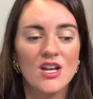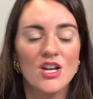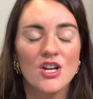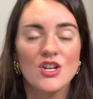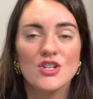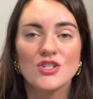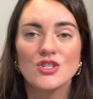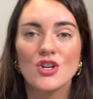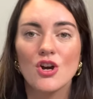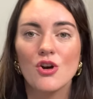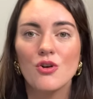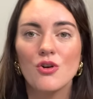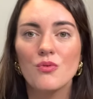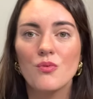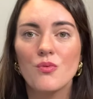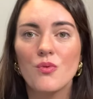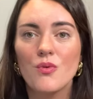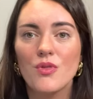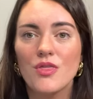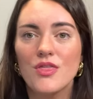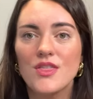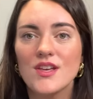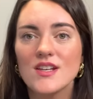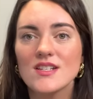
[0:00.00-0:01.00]
So
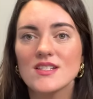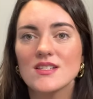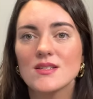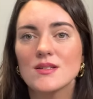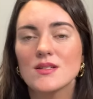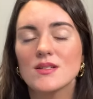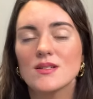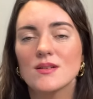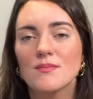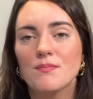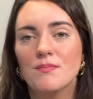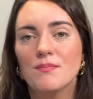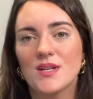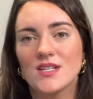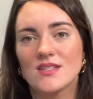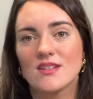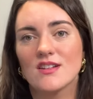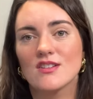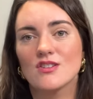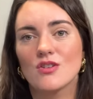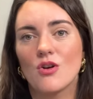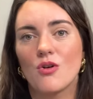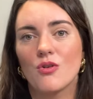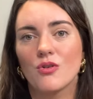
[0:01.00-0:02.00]
this
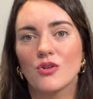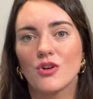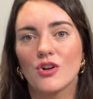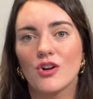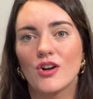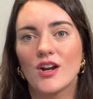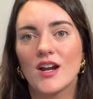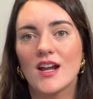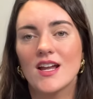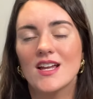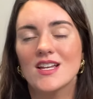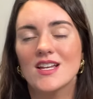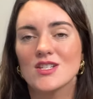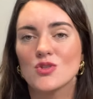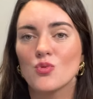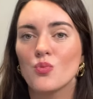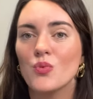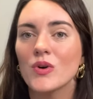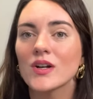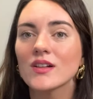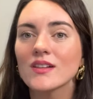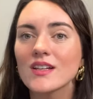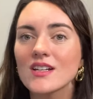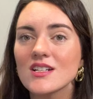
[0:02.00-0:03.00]
business owner is
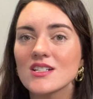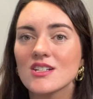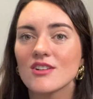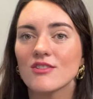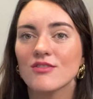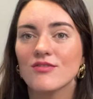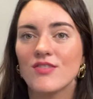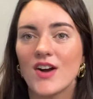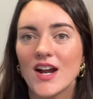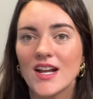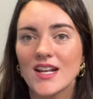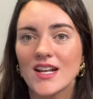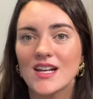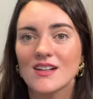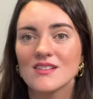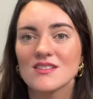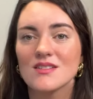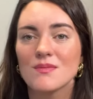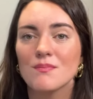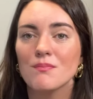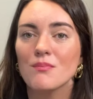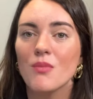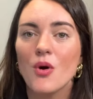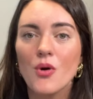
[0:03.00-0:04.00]
willing to
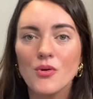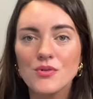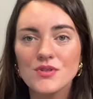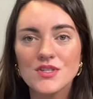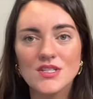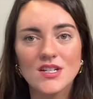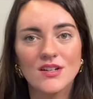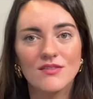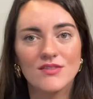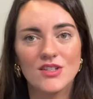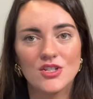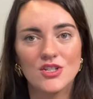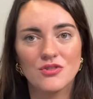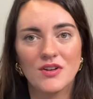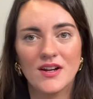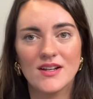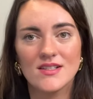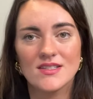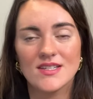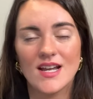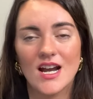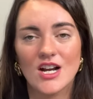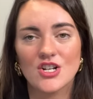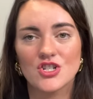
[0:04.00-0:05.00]
finance most of the
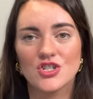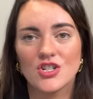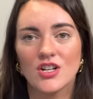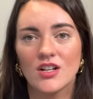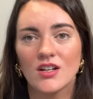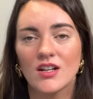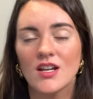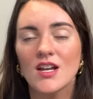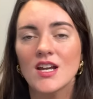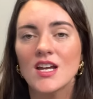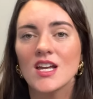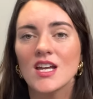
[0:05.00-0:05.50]
transaction.